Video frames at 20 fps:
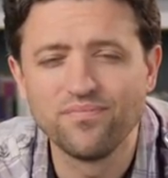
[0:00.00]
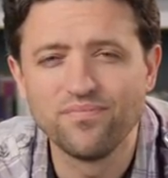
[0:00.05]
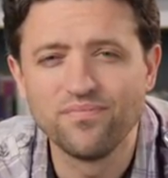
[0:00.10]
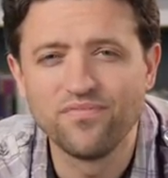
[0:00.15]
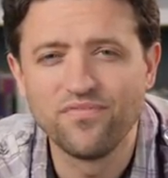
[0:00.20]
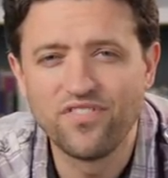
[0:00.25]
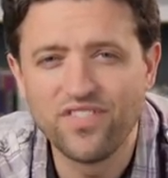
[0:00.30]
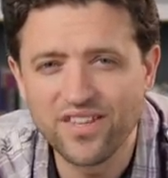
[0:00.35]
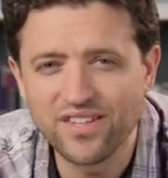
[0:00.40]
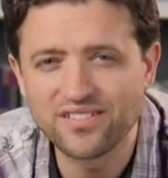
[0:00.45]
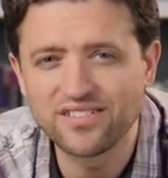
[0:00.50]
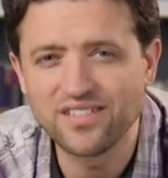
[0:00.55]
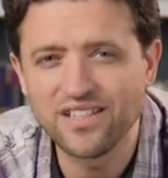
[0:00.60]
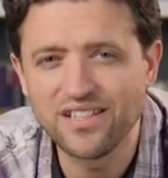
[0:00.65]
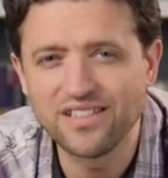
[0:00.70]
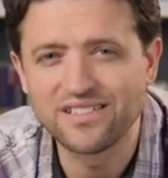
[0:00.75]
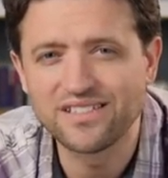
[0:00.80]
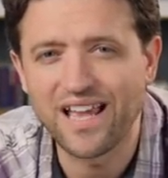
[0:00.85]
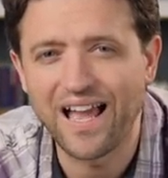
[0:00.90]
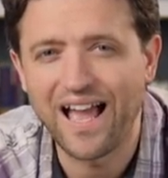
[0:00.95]
this
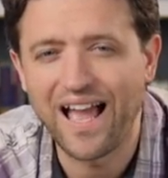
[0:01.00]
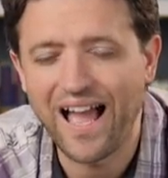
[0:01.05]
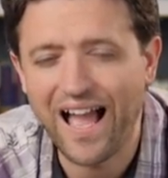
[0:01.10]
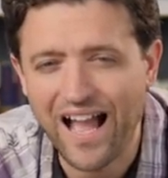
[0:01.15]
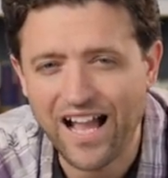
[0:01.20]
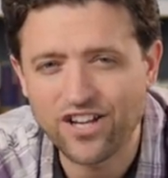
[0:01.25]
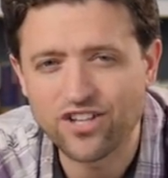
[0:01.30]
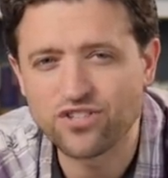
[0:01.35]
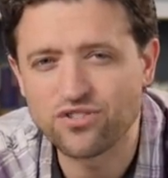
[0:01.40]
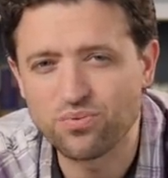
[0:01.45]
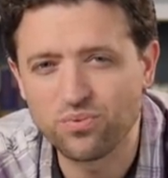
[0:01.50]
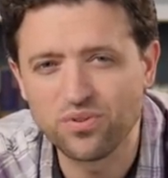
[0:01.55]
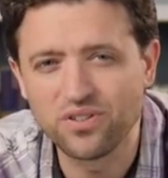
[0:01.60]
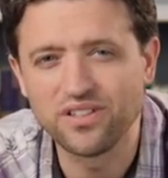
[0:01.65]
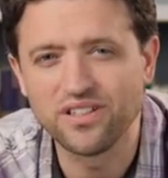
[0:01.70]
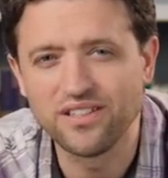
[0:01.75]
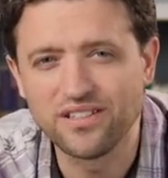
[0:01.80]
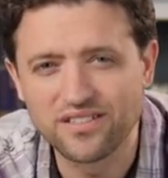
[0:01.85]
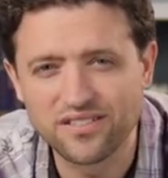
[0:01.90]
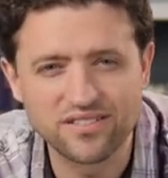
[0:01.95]
is
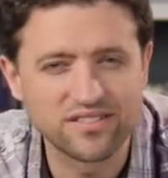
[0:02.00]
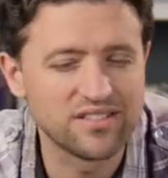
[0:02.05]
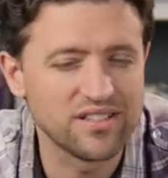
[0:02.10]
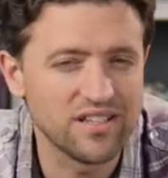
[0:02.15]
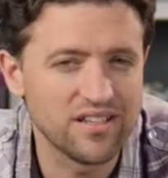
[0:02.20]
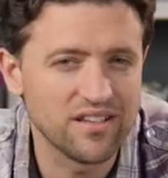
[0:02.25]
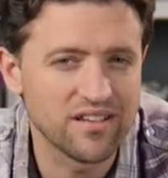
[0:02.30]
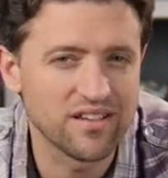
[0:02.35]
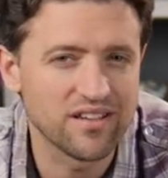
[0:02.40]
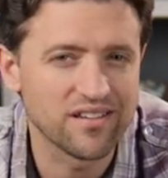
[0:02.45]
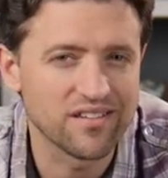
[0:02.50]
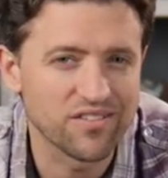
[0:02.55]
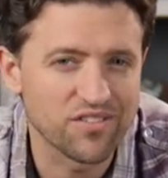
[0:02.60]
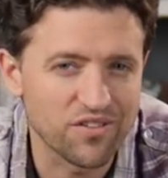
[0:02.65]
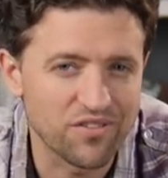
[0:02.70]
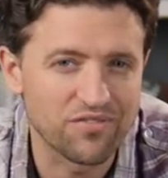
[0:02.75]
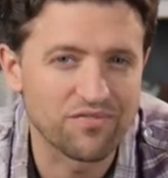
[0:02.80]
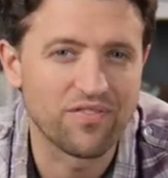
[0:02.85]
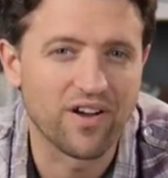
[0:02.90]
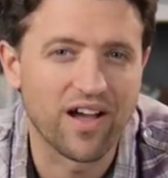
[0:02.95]
actually seeing
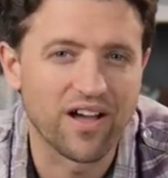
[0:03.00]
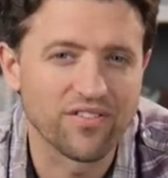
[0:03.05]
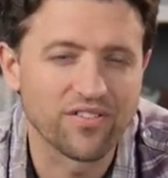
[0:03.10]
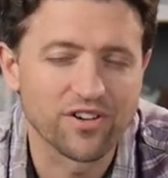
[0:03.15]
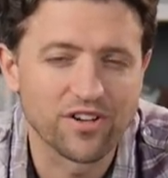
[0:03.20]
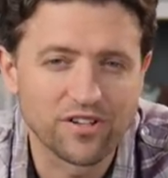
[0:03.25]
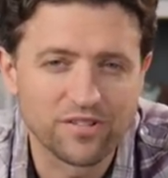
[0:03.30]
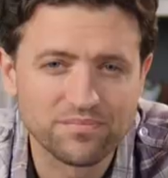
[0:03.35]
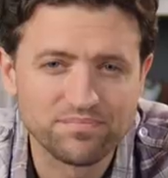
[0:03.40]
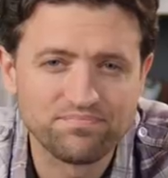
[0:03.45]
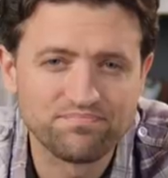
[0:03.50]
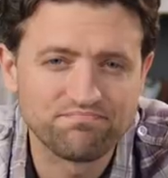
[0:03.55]
the Father.